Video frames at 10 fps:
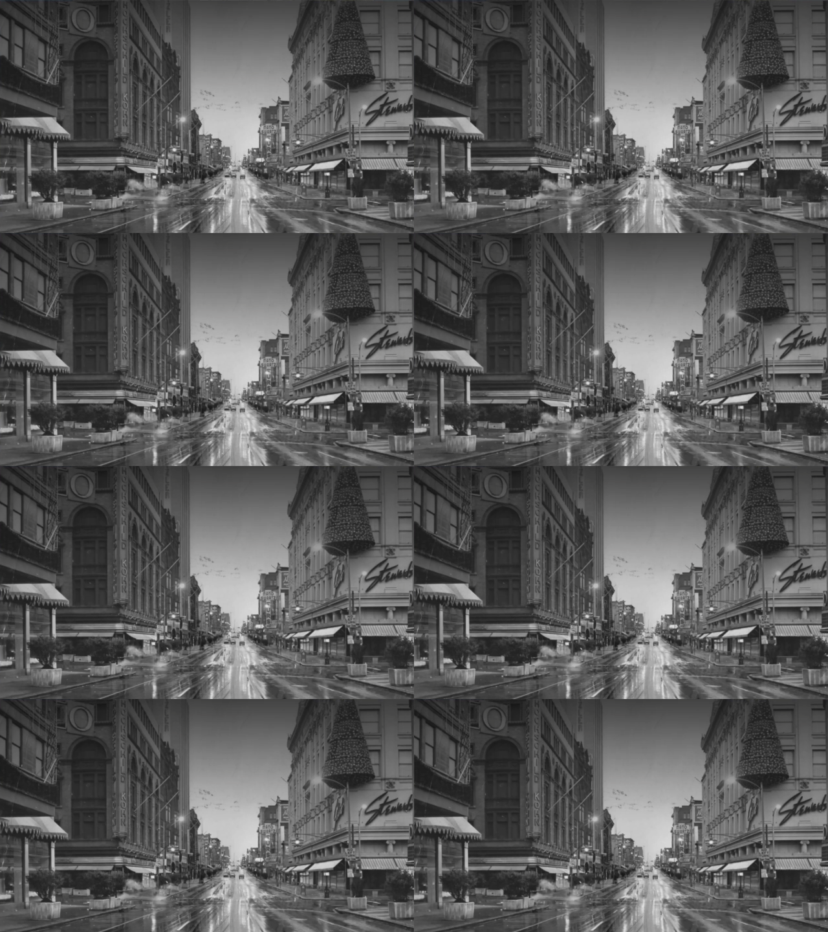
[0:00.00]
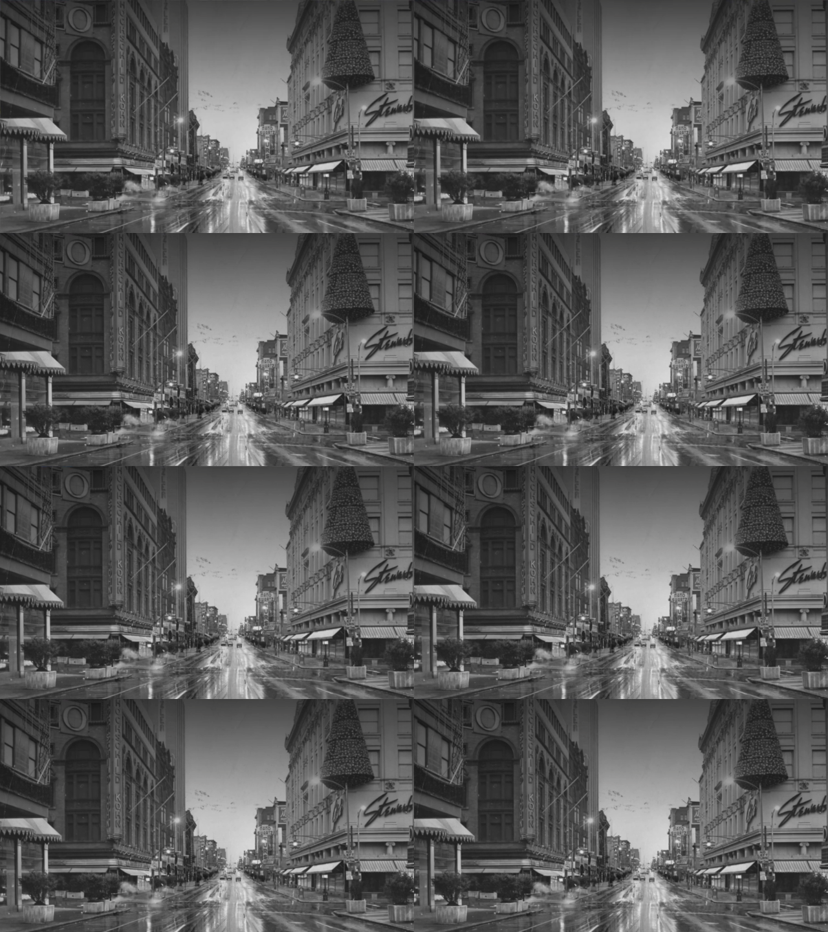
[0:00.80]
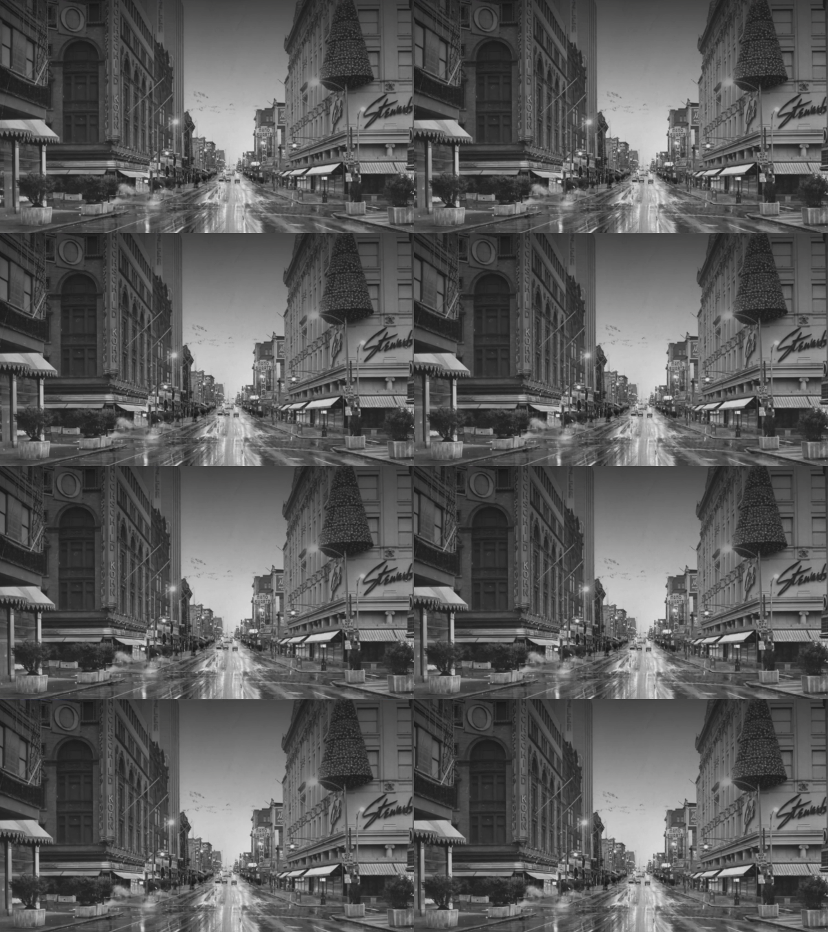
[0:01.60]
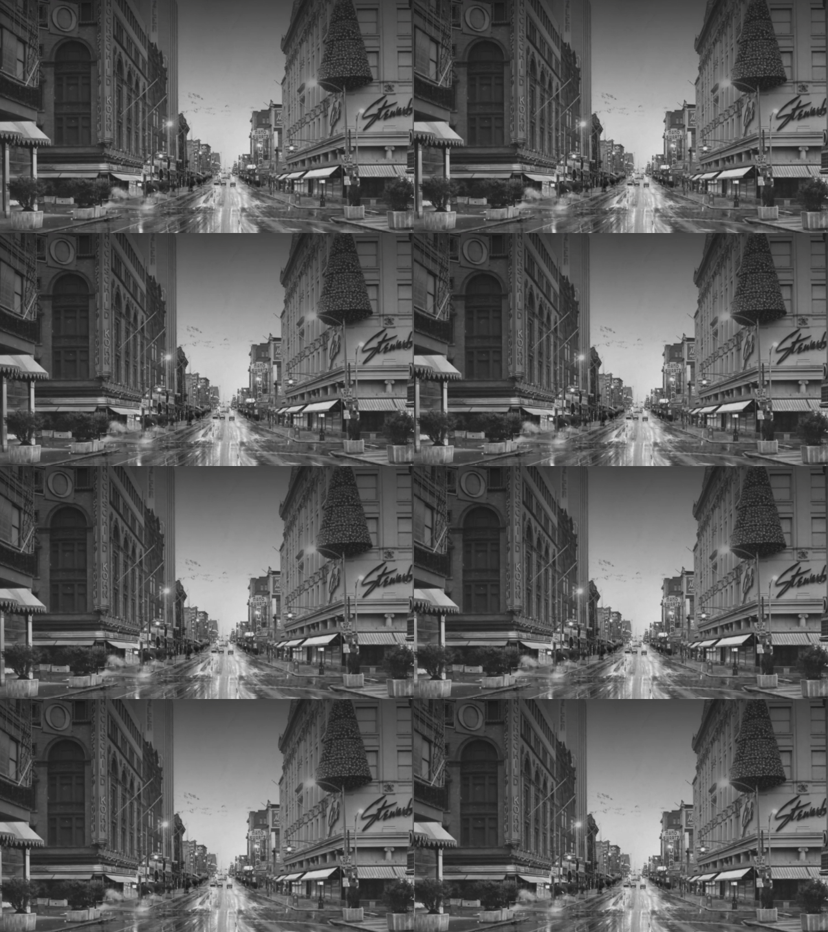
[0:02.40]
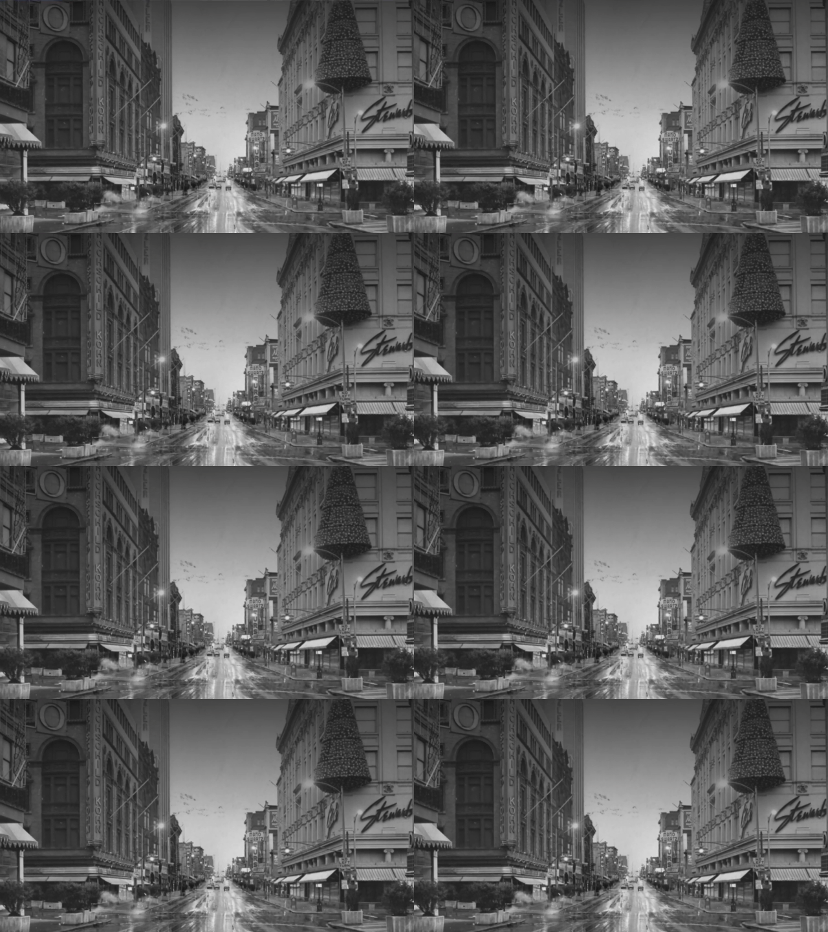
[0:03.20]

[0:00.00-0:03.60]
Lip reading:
(no speaker visible)